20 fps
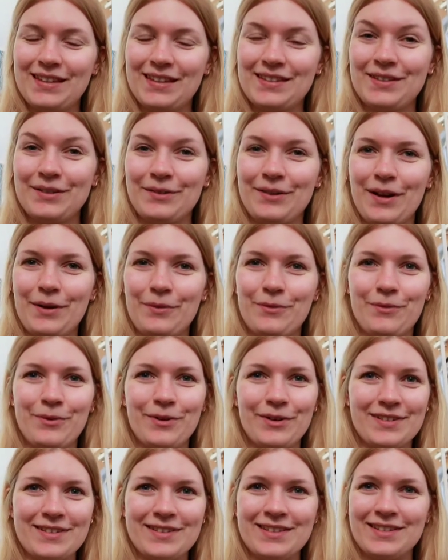so I
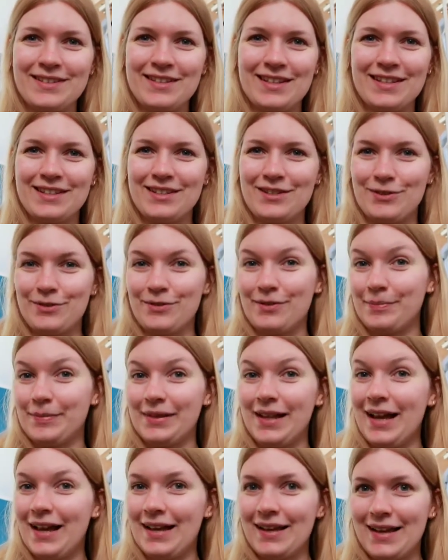wanted to
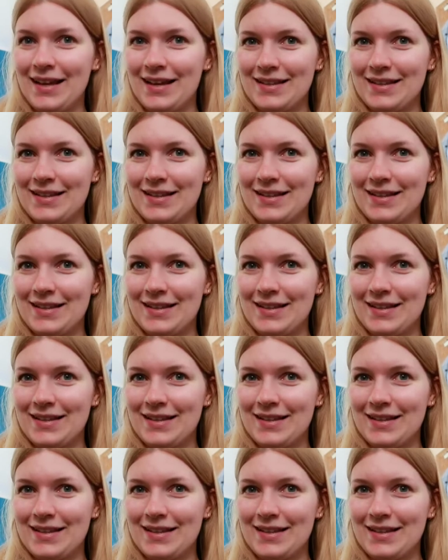apply